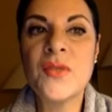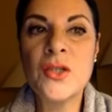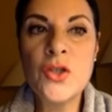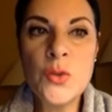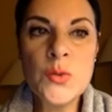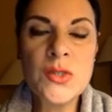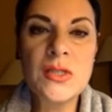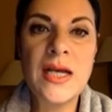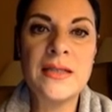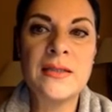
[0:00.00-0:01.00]

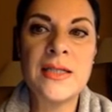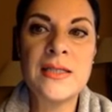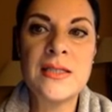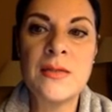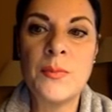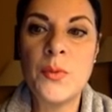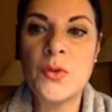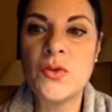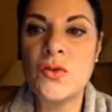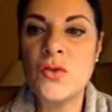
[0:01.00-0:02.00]
news, and that's
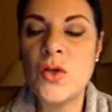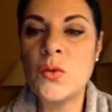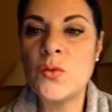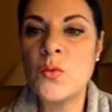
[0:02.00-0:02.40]
important to note,